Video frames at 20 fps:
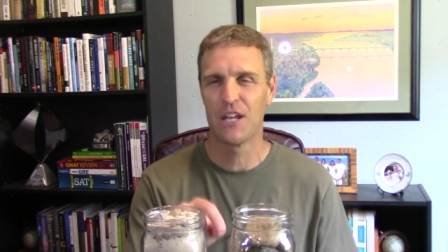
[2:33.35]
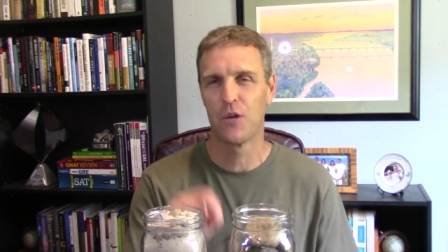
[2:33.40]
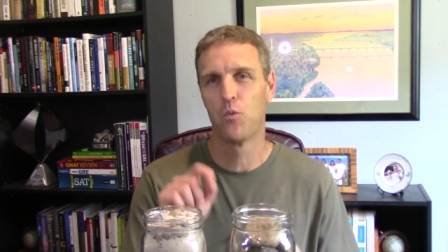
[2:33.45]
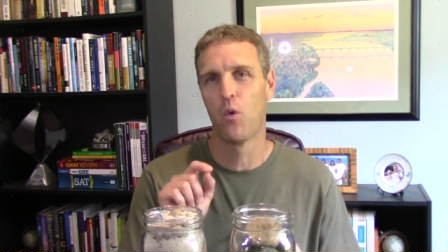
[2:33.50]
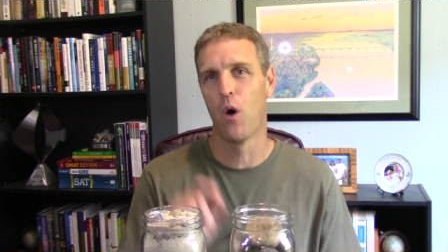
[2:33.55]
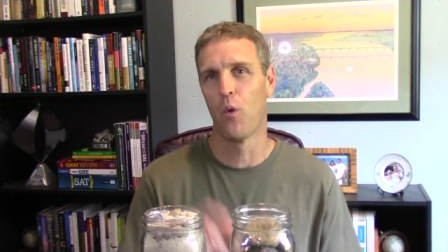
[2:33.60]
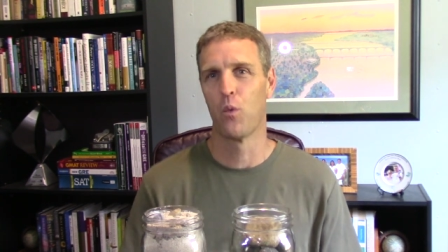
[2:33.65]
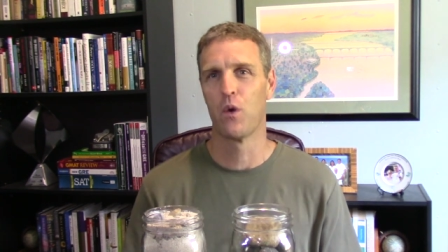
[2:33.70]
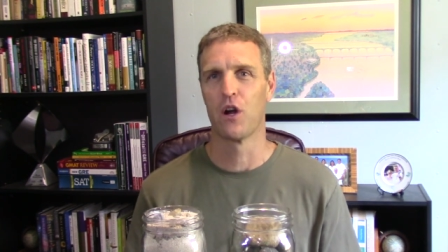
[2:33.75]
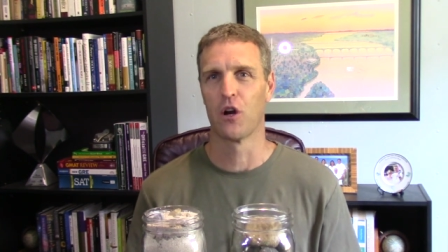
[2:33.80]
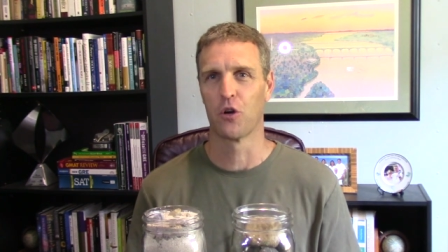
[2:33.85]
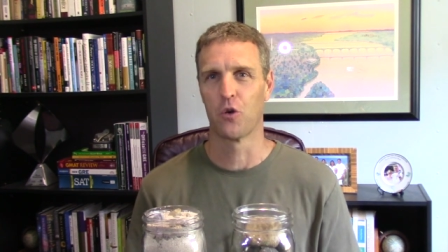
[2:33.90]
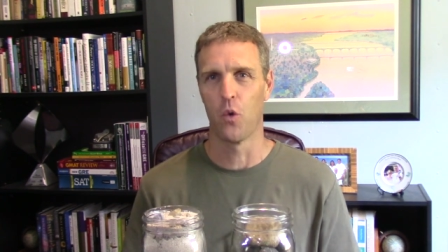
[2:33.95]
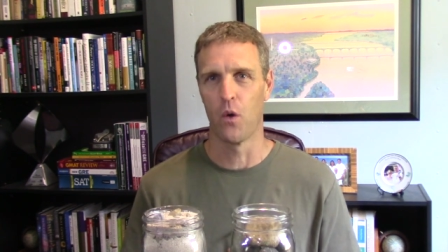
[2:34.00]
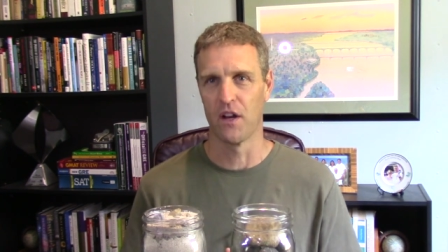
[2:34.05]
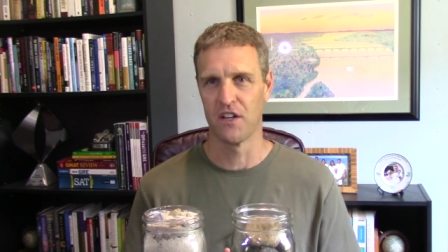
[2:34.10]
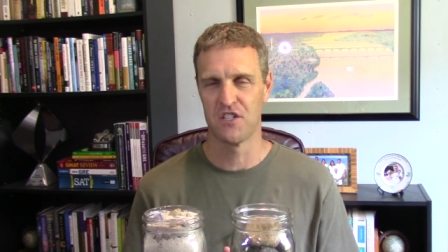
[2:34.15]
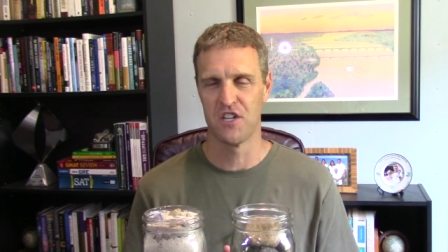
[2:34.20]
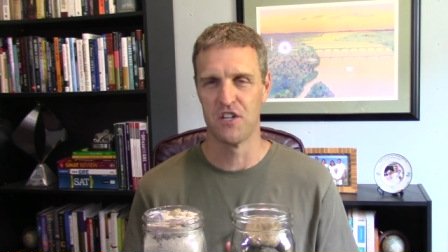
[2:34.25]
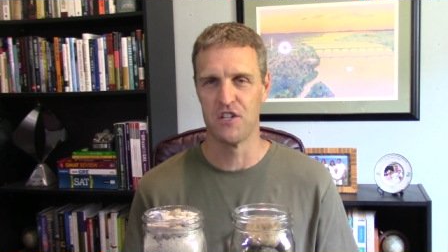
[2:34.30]
what we are
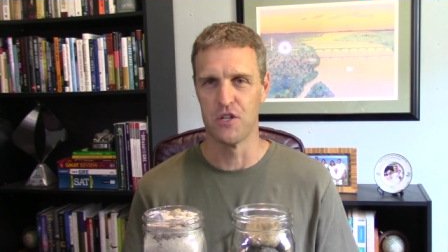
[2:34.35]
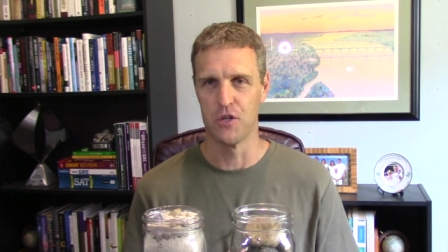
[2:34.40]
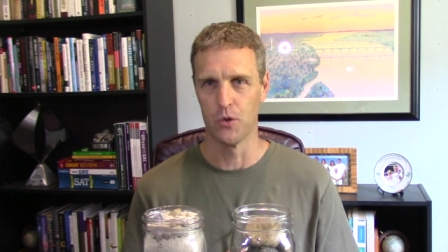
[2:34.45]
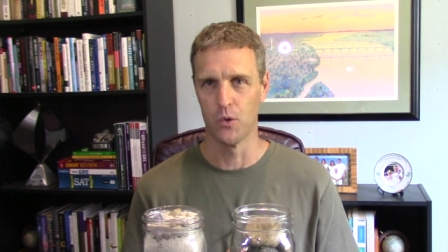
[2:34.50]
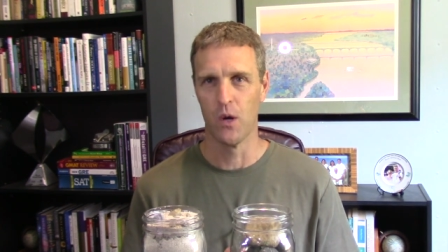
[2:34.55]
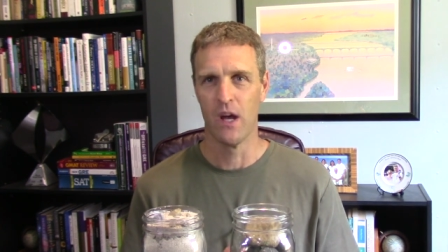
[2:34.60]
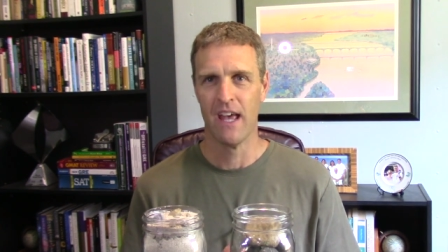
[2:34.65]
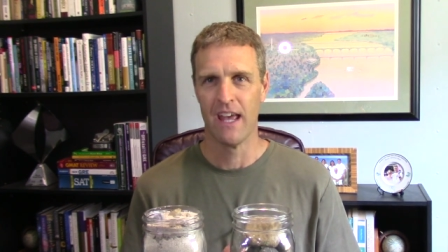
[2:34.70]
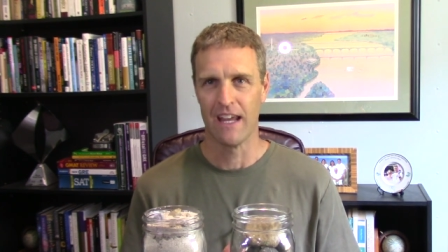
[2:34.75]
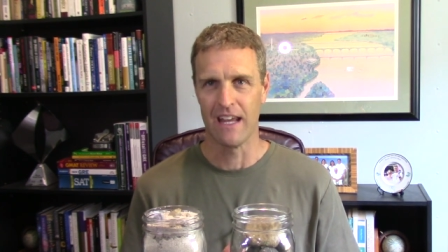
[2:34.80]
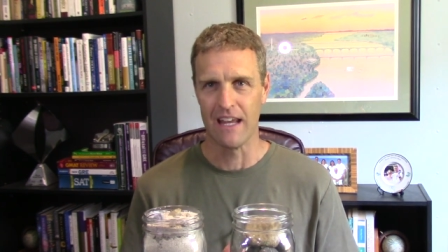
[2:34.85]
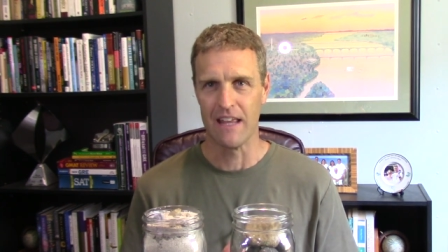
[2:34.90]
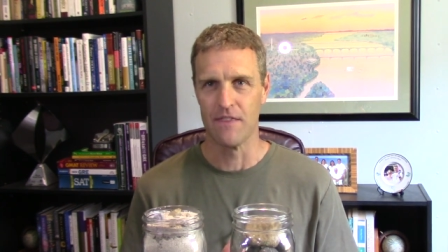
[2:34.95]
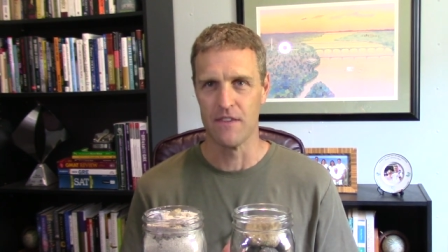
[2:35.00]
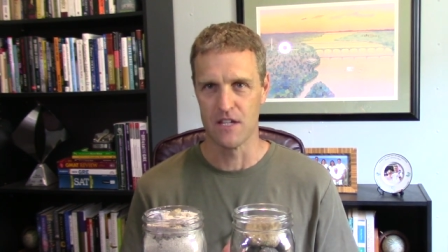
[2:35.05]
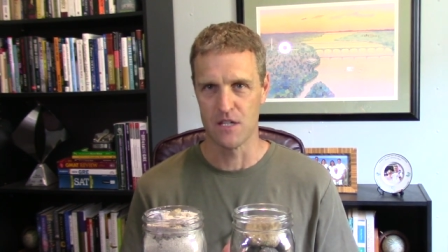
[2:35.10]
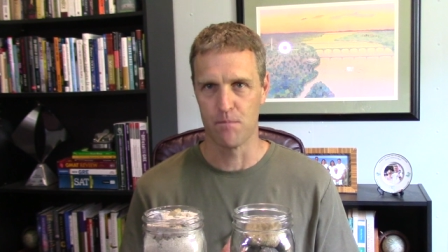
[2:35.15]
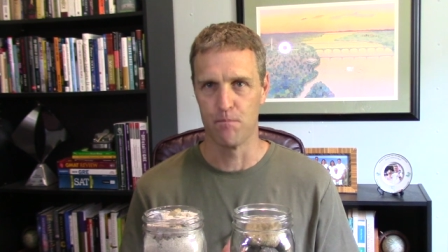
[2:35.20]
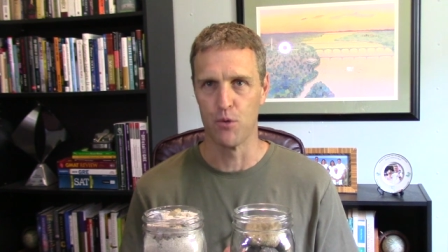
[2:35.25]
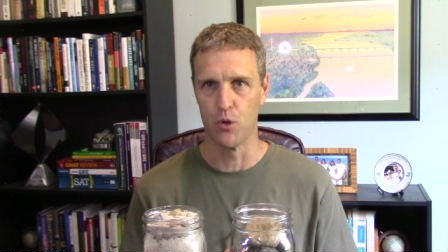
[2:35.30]
going to do in
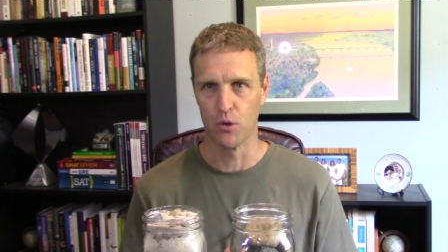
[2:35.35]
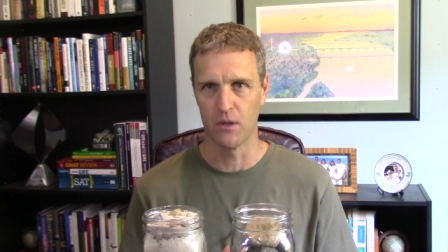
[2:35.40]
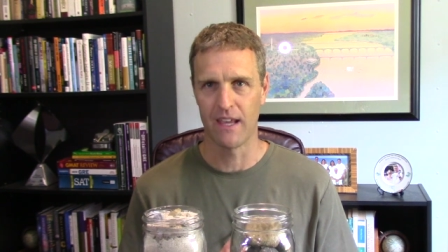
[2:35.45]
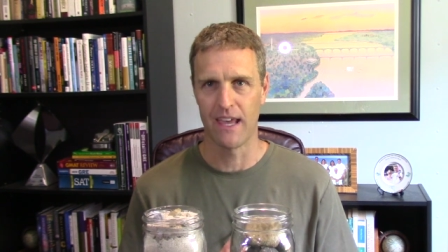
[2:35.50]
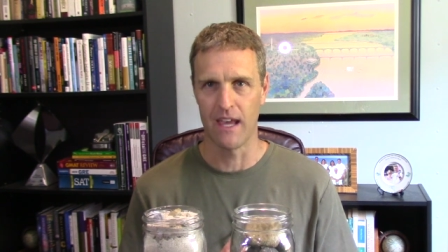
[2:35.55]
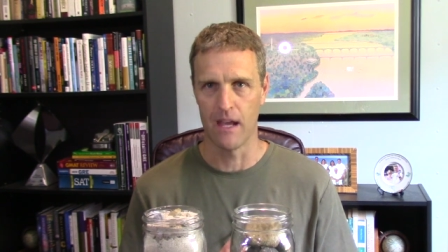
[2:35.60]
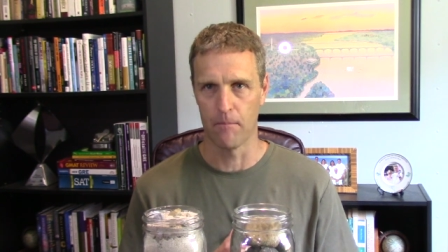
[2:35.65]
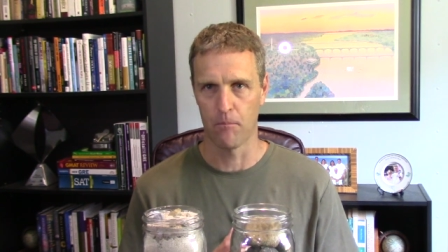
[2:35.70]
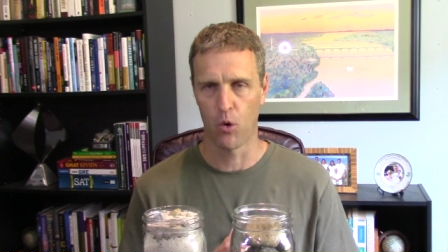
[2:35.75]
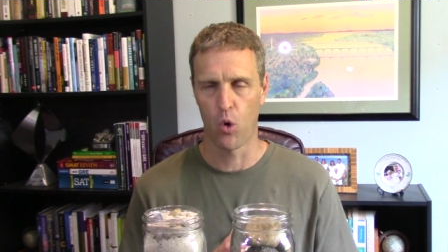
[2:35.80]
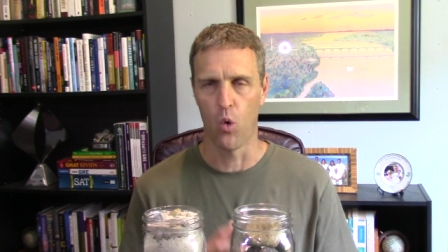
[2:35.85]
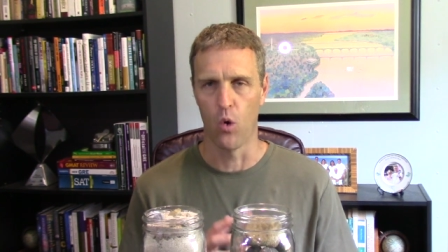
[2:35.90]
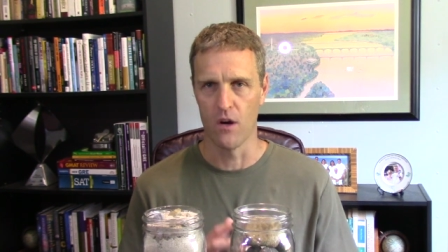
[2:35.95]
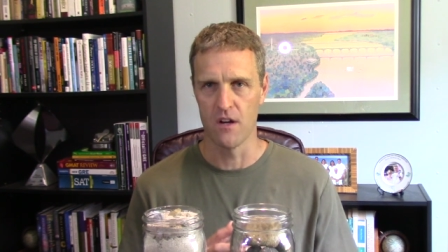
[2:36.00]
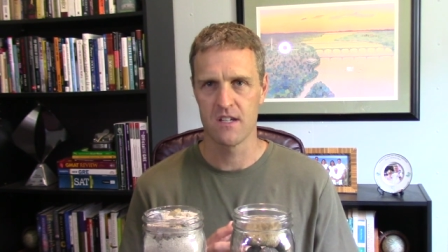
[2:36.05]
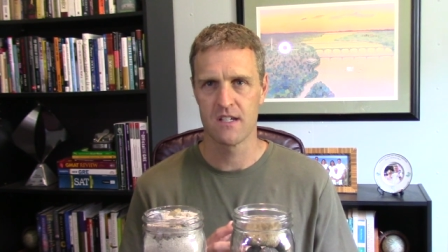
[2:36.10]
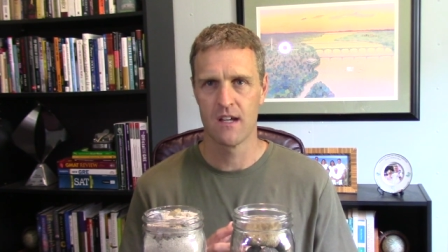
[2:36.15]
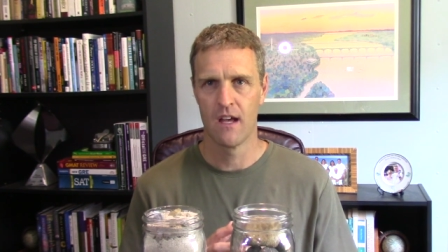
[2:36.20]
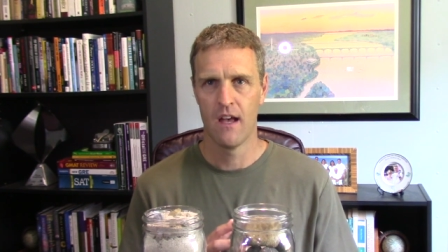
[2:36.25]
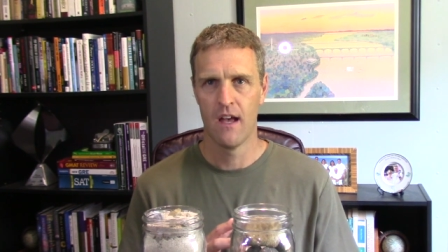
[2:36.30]
this bootcamp
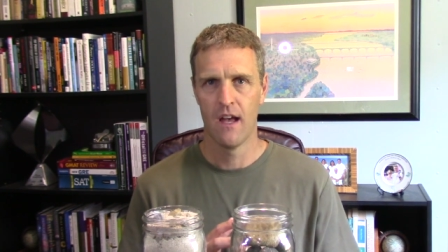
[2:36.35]
course.